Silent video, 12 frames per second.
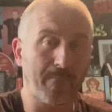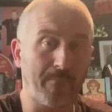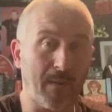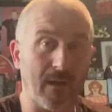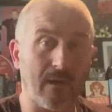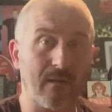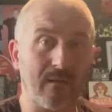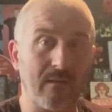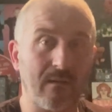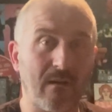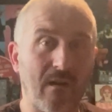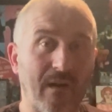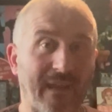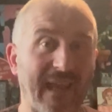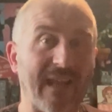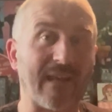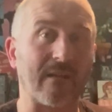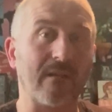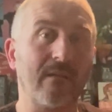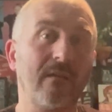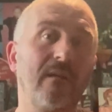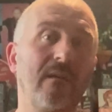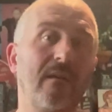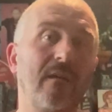But again,
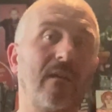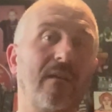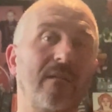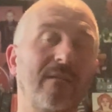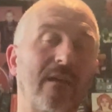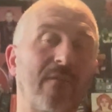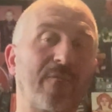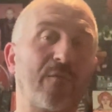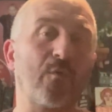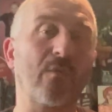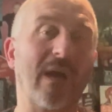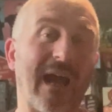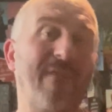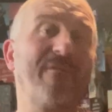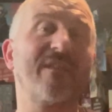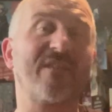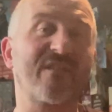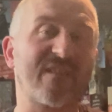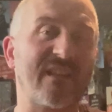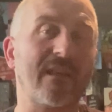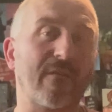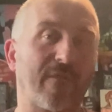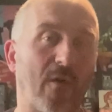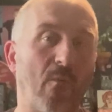if you haven't seen
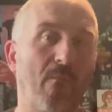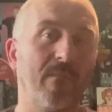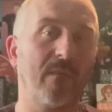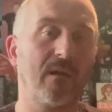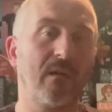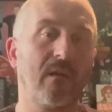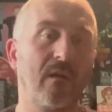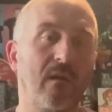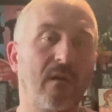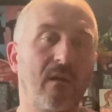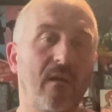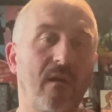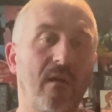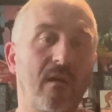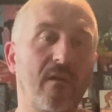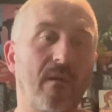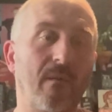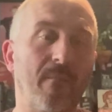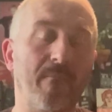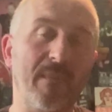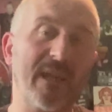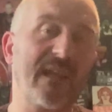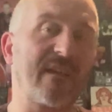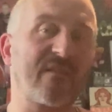the film,
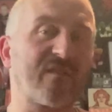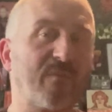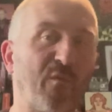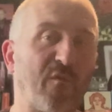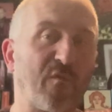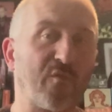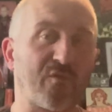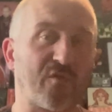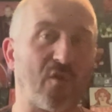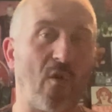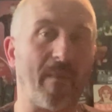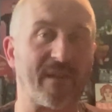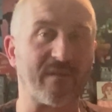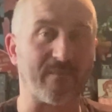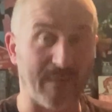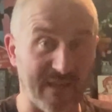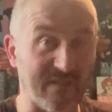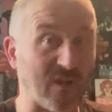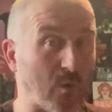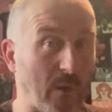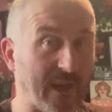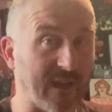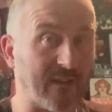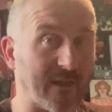making some of those comments makes it
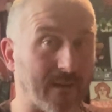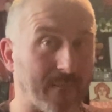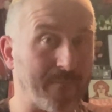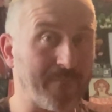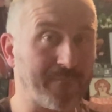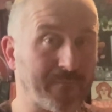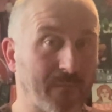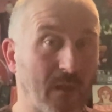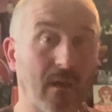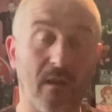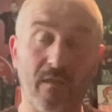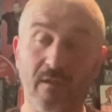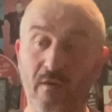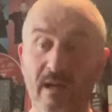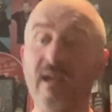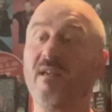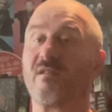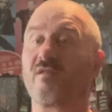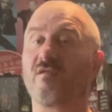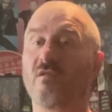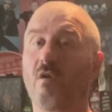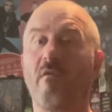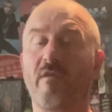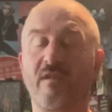quite clear. There is
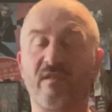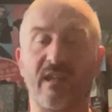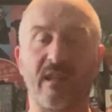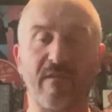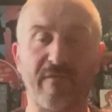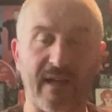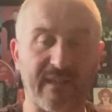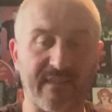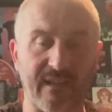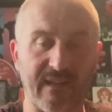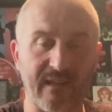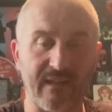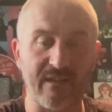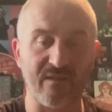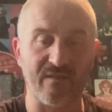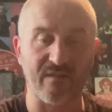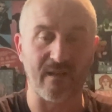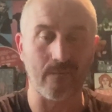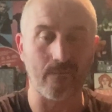obviously the fact that it is